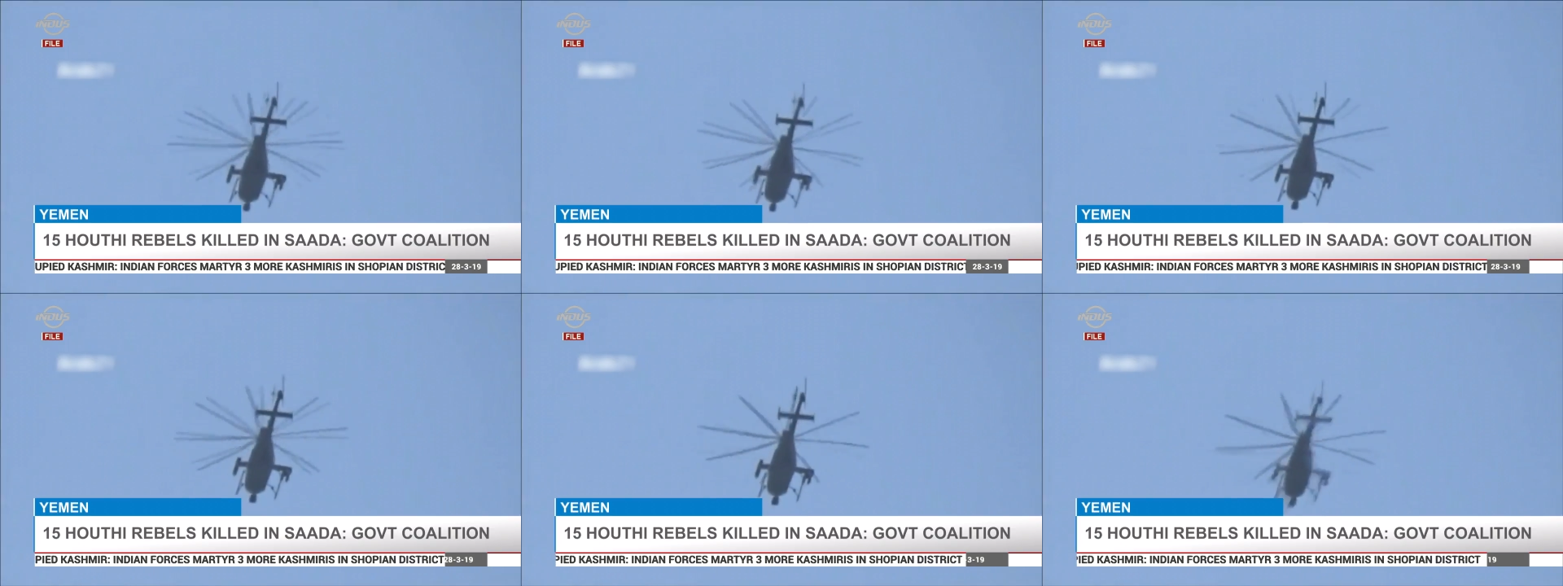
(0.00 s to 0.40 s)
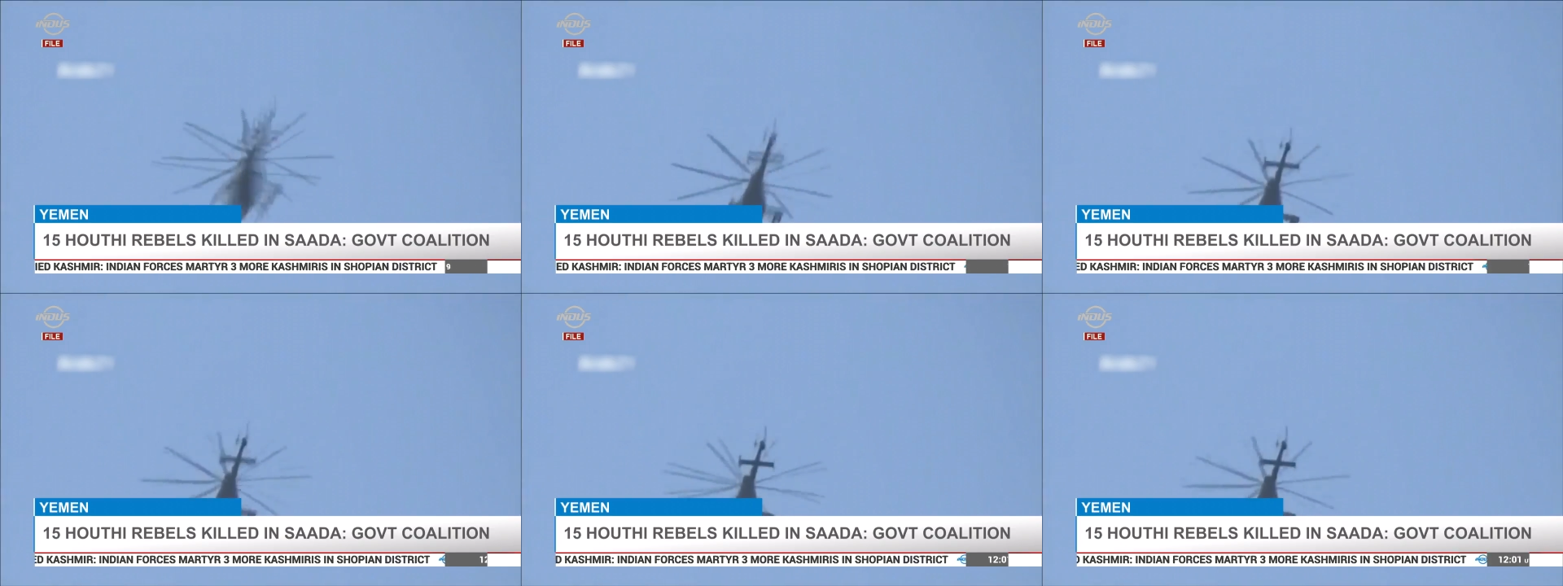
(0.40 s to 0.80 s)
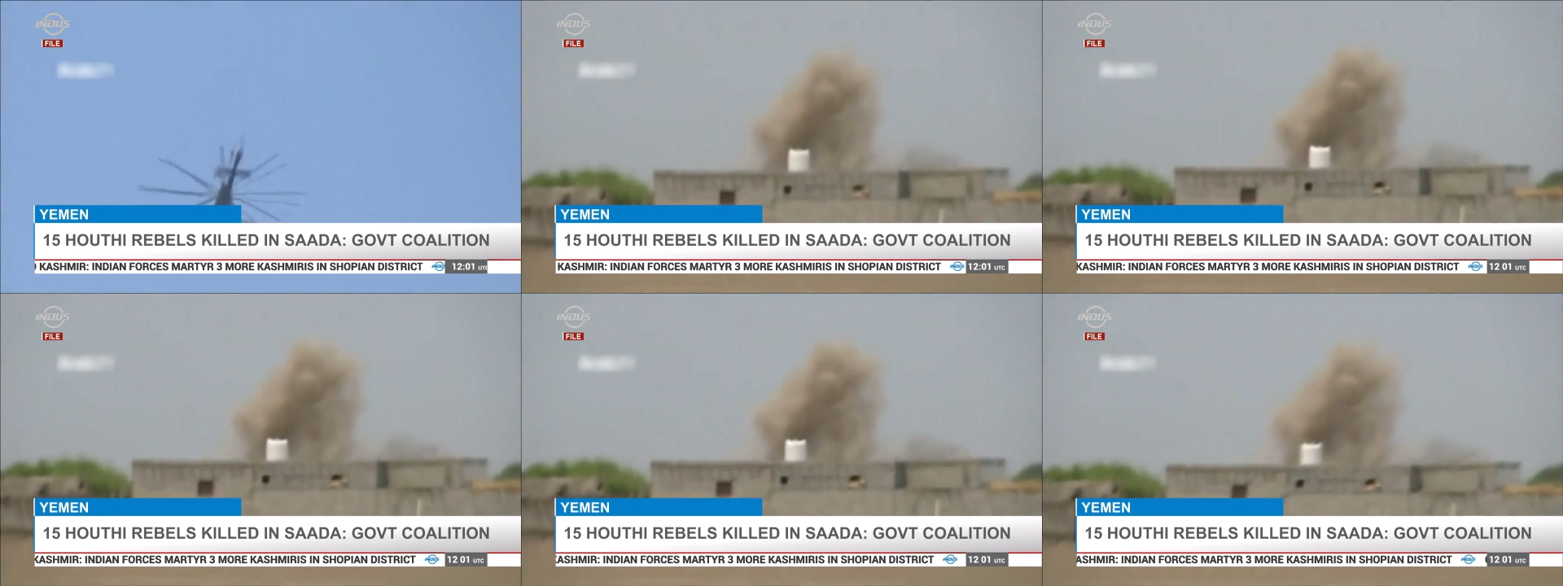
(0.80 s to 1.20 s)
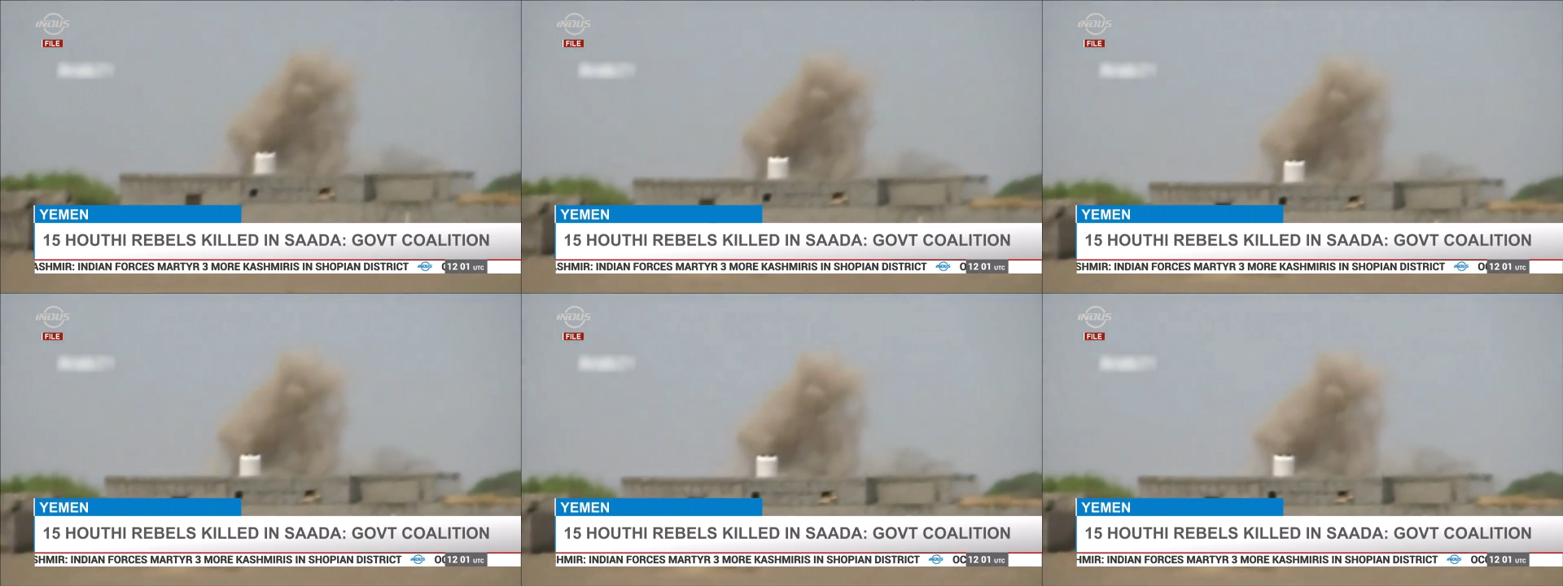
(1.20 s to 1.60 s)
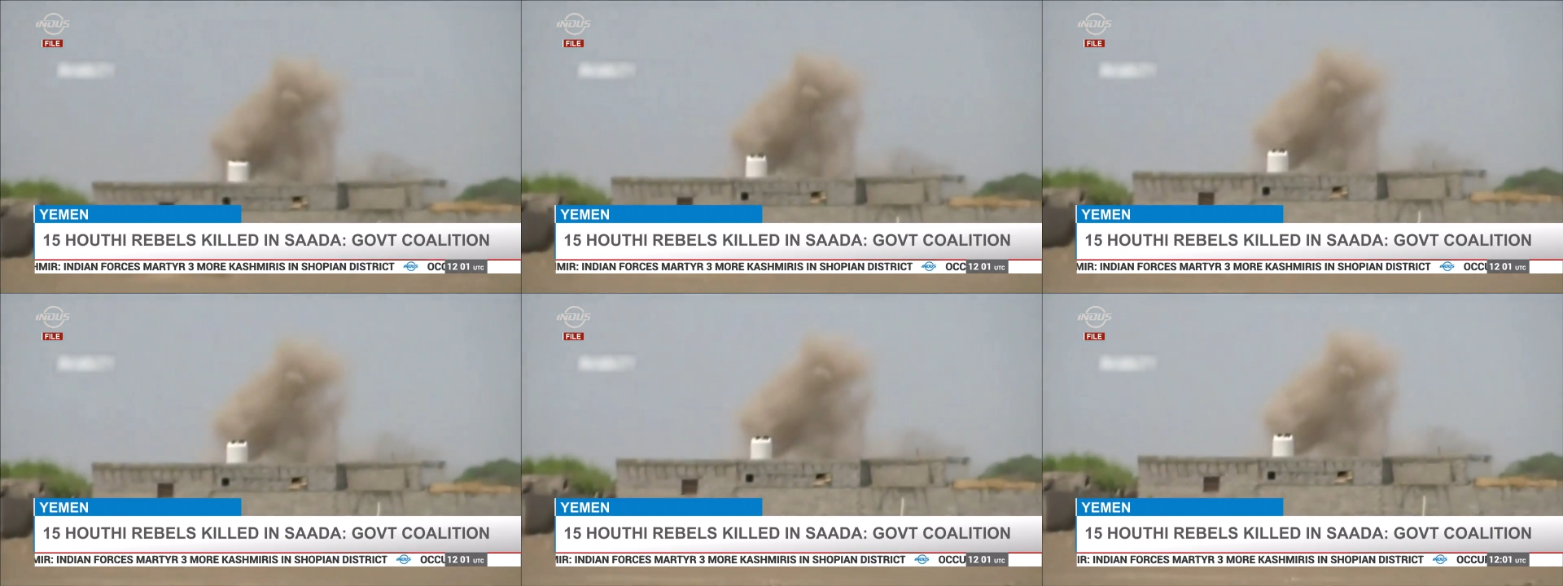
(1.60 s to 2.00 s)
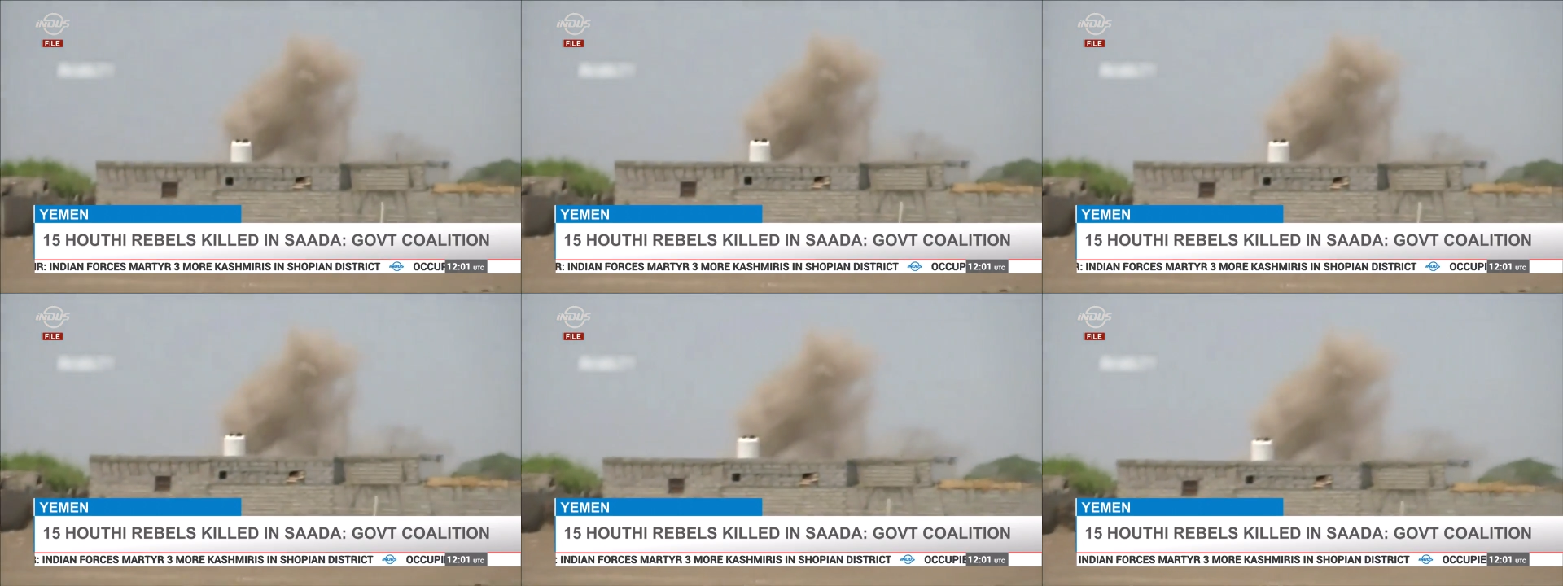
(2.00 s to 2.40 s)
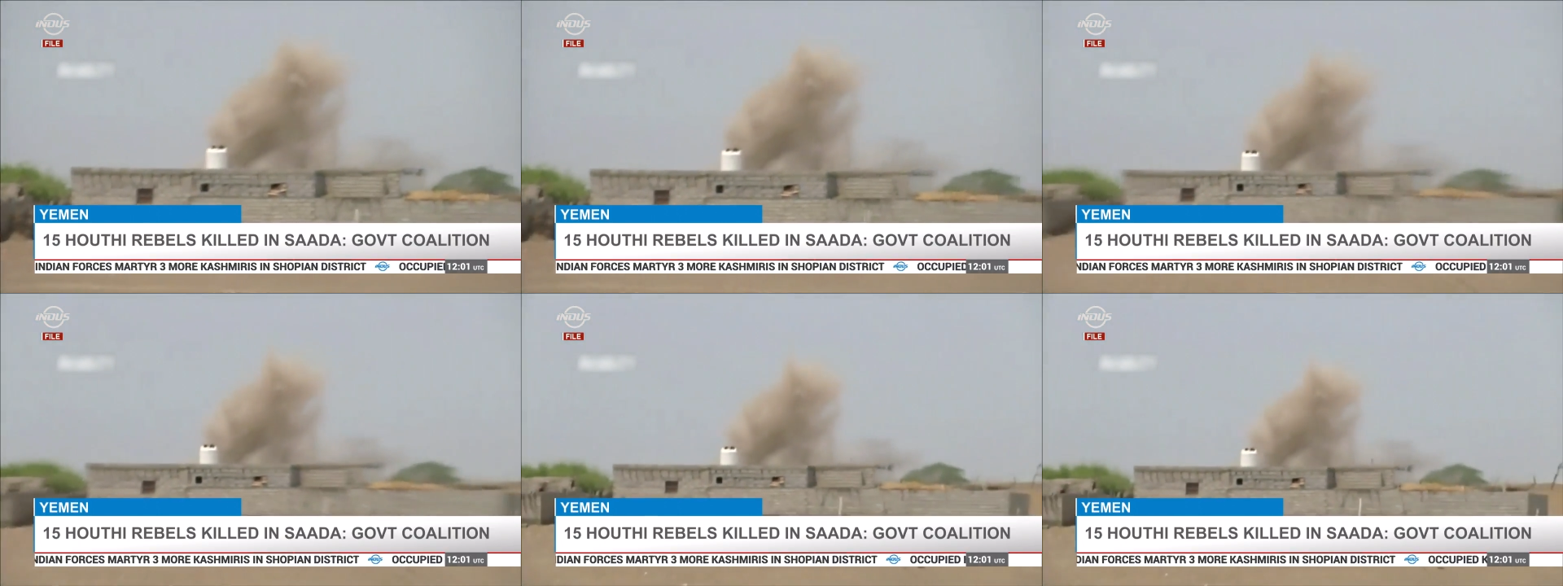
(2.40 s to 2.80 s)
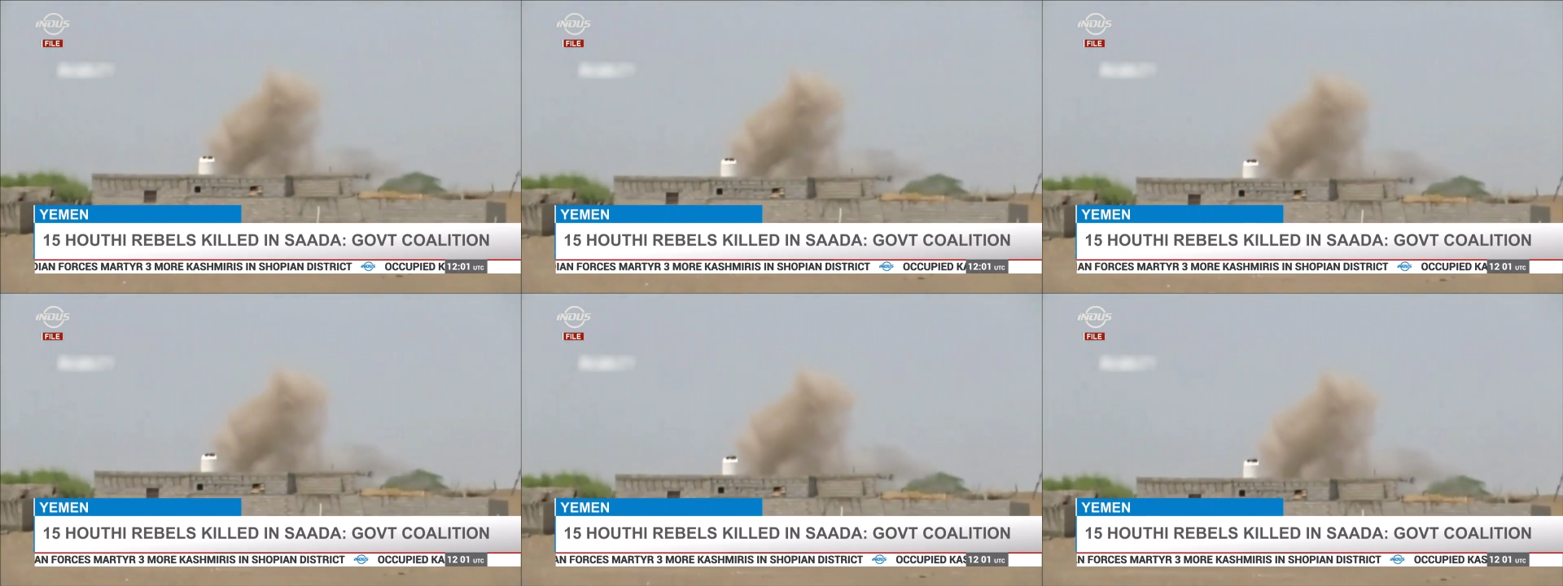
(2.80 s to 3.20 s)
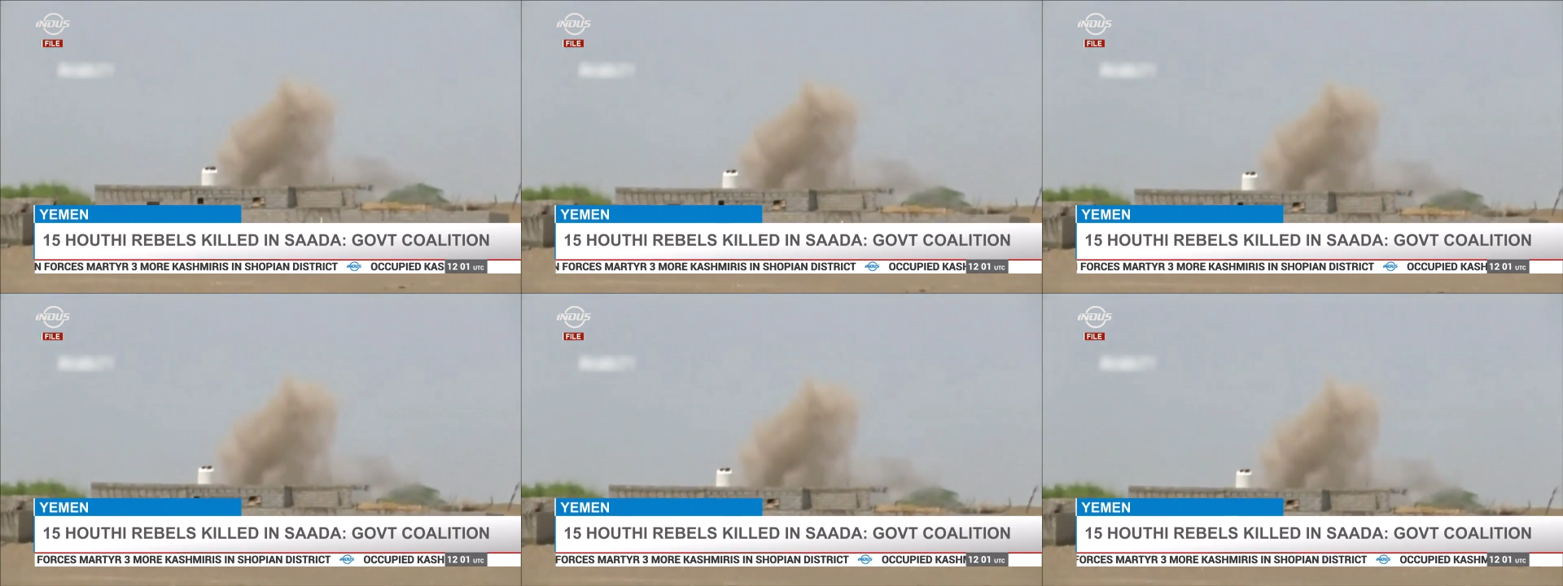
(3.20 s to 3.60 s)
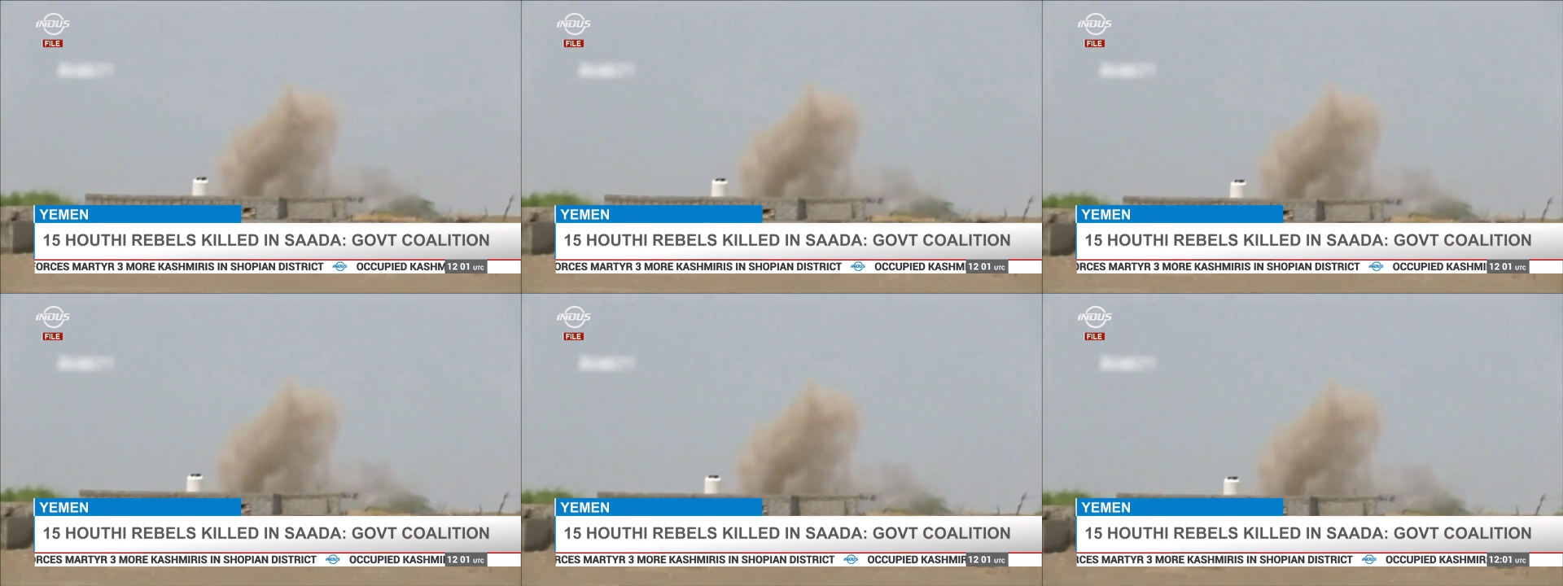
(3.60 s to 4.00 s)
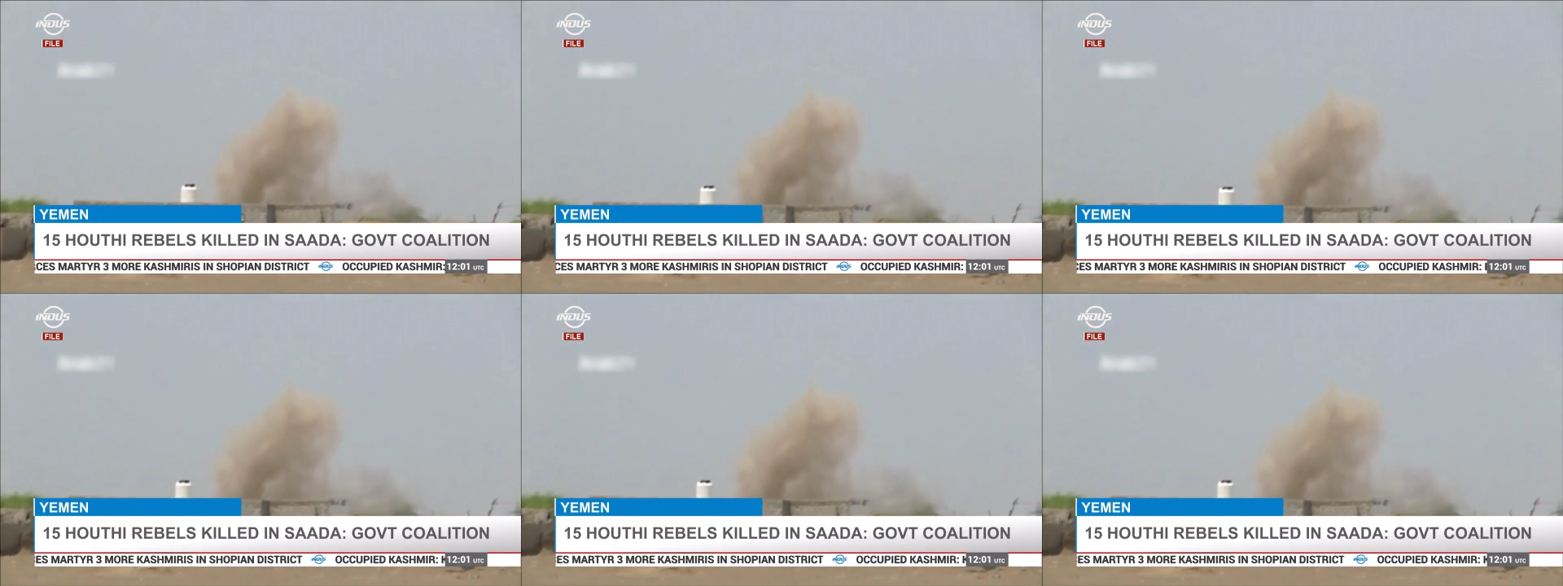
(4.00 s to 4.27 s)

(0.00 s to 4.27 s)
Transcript: (no speaker visible)